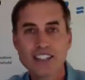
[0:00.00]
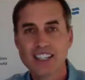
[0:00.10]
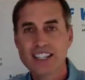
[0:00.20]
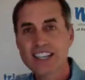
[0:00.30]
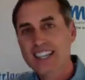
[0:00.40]

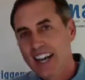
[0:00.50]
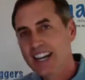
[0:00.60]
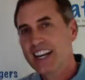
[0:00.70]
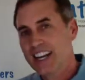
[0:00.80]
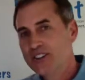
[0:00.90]
to eat
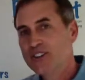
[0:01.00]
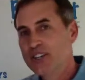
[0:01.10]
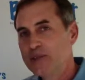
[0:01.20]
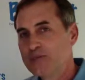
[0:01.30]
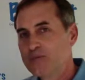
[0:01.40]
kind of
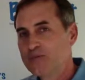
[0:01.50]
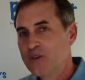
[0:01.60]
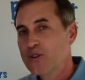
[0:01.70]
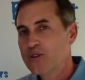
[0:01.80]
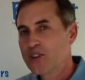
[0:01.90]
healthy
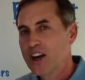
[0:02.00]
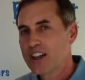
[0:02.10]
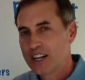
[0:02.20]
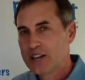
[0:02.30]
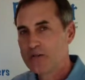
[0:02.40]
over the
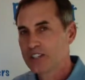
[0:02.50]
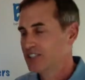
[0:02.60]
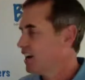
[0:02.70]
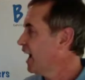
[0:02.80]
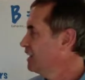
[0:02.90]
holiday,
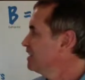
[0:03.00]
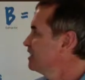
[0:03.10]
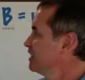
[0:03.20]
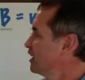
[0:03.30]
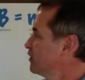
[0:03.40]
which I did
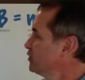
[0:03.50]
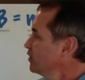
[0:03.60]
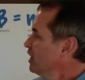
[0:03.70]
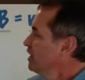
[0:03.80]
and others,